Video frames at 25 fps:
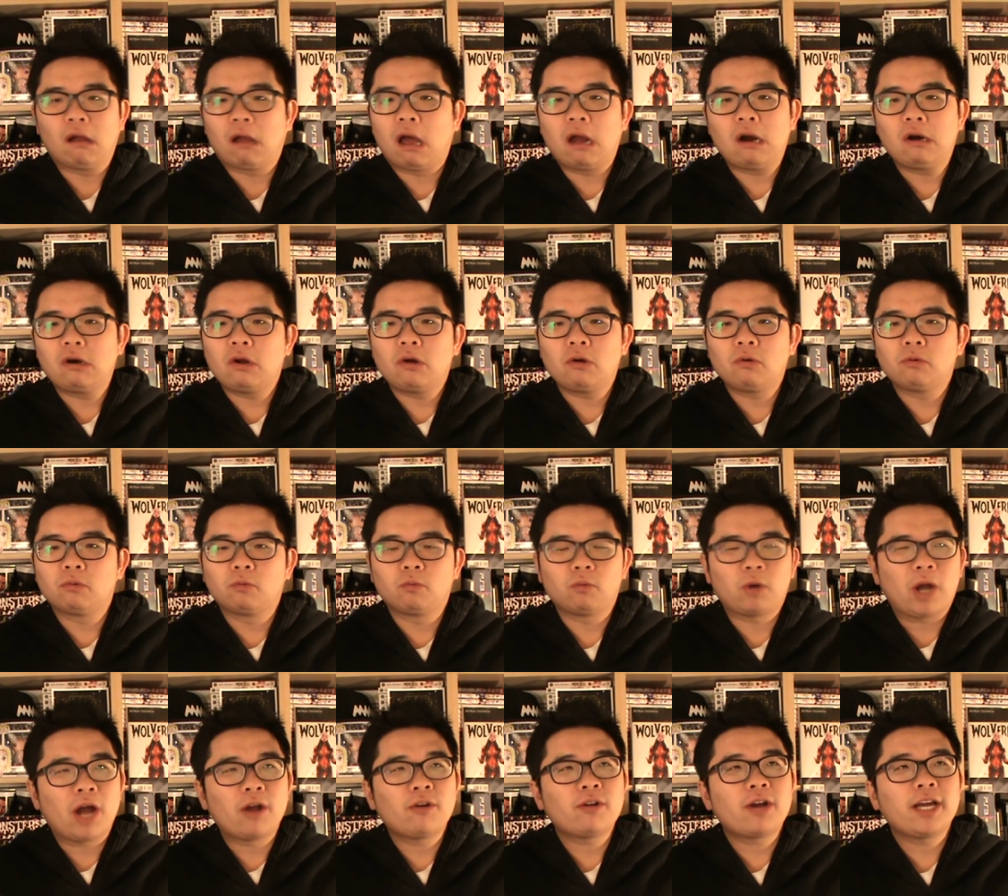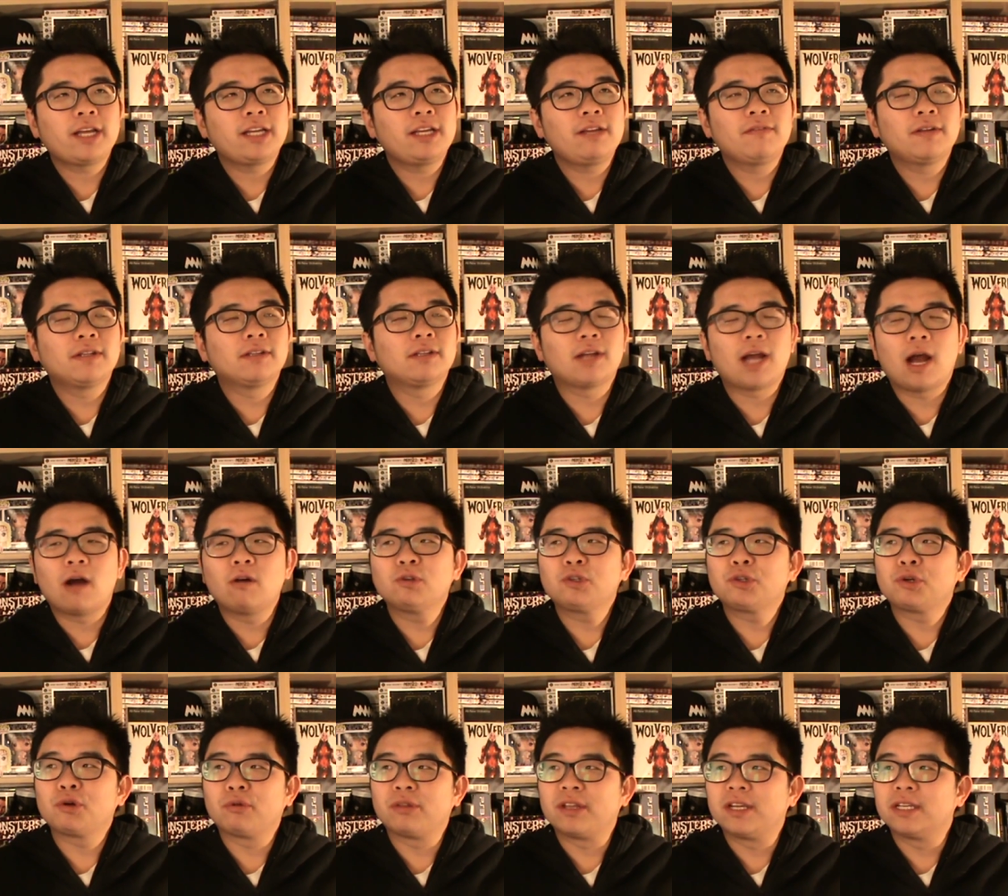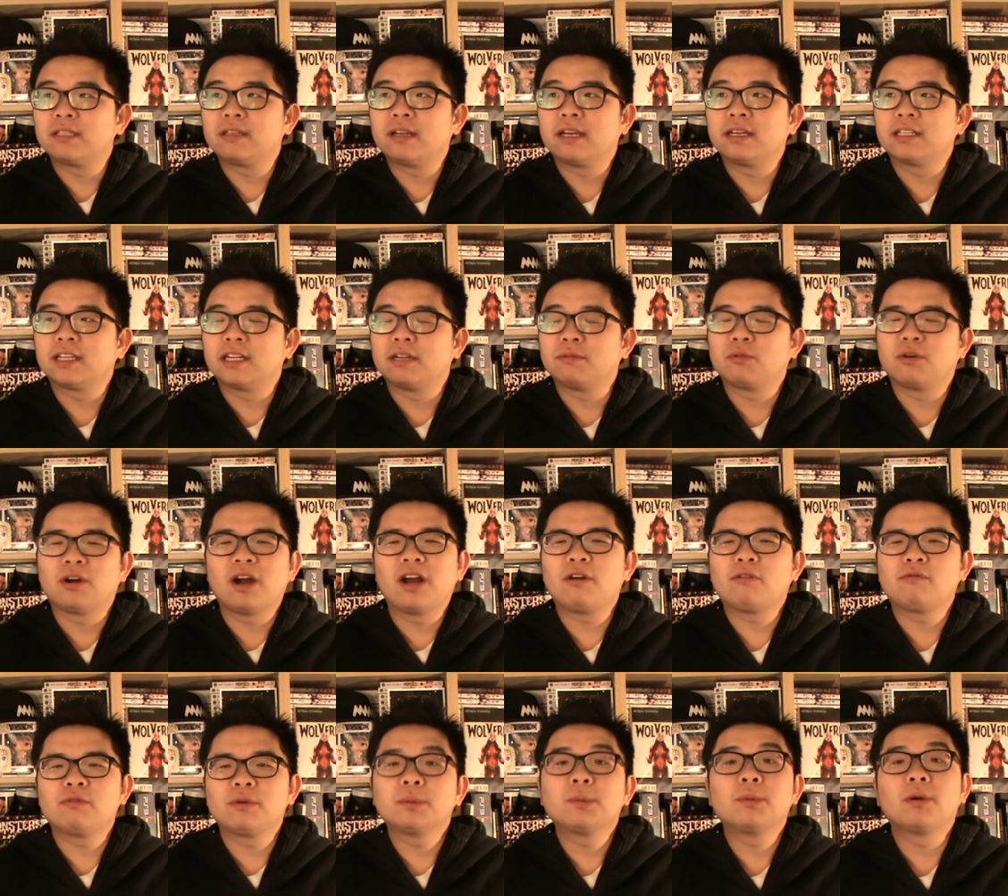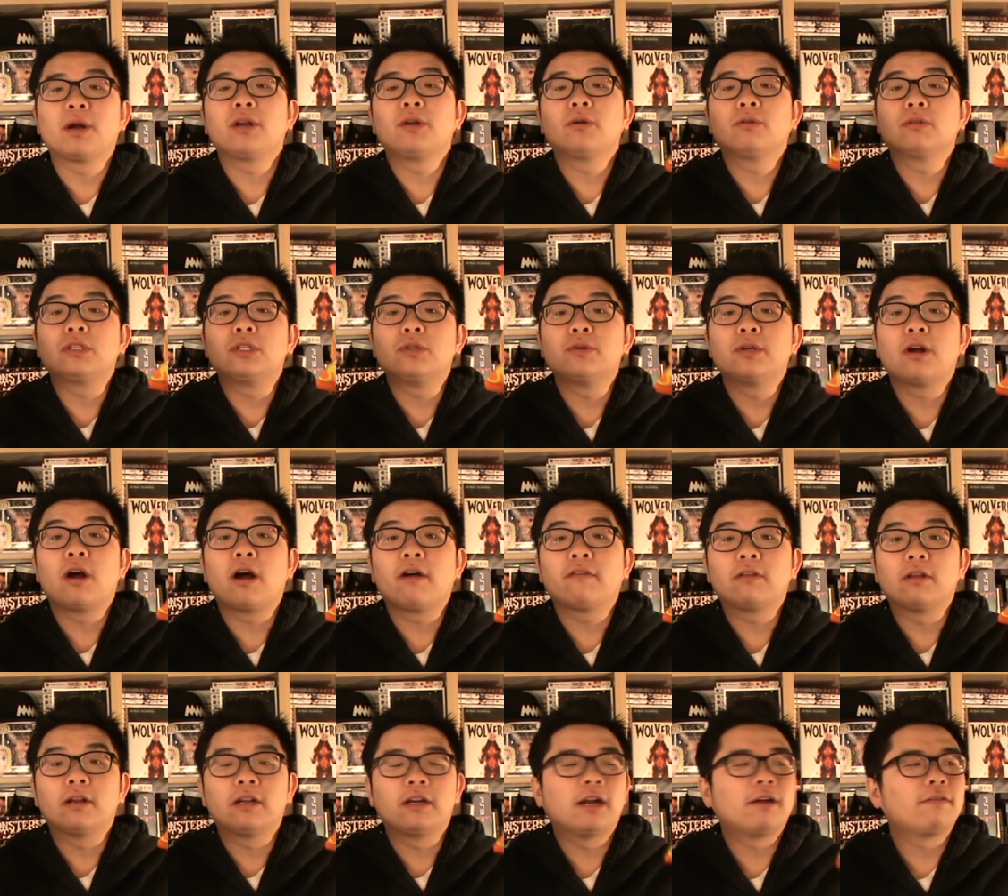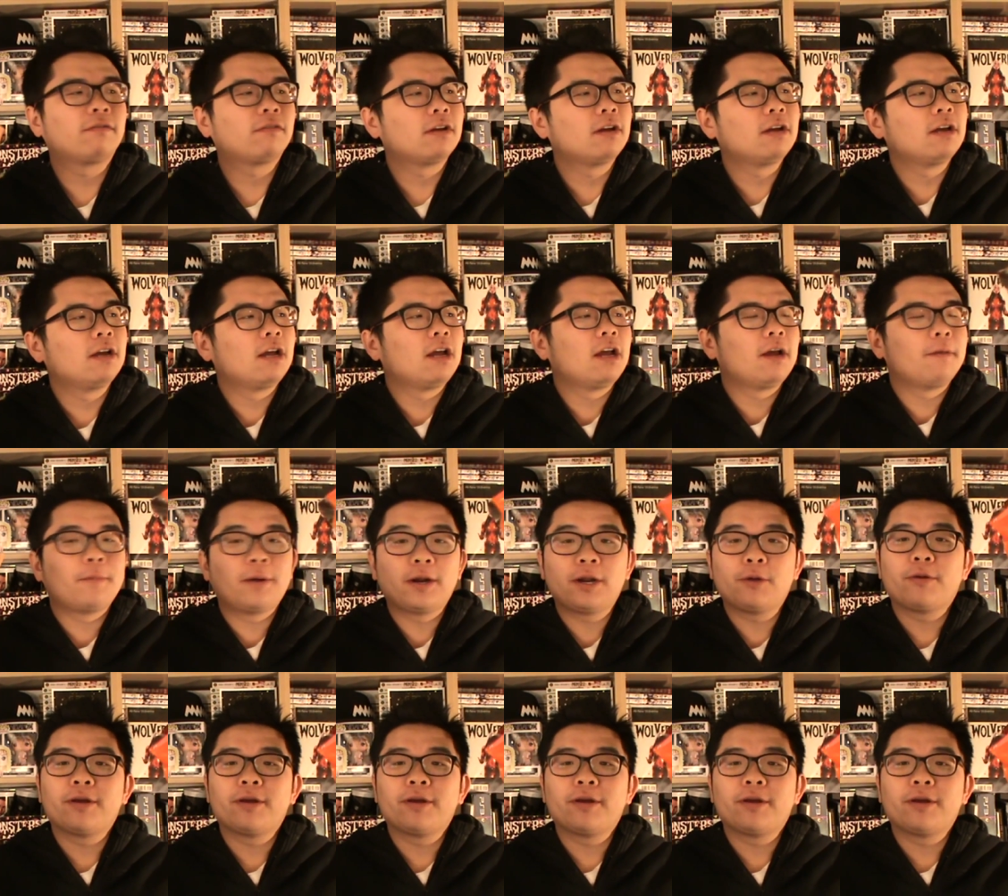I don't know. How do I even outro these things anymore? I don't remember. I don't do it often enough. But